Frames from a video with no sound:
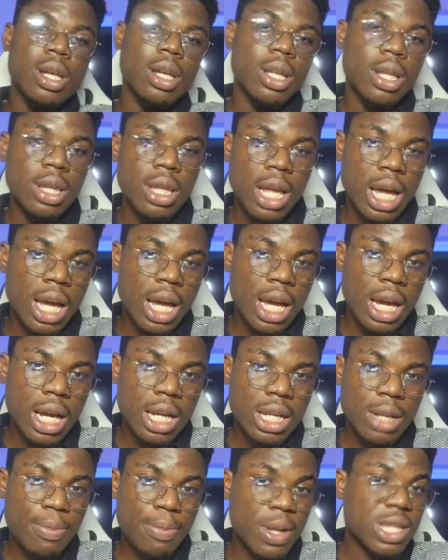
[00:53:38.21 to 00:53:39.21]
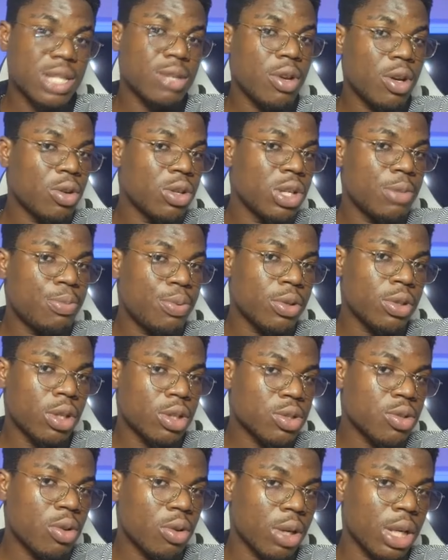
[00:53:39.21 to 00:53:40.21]
Now the person will own the
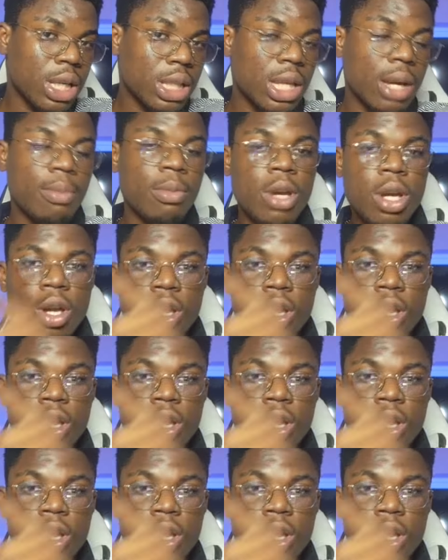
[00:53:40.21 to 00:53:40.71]
product go collect them.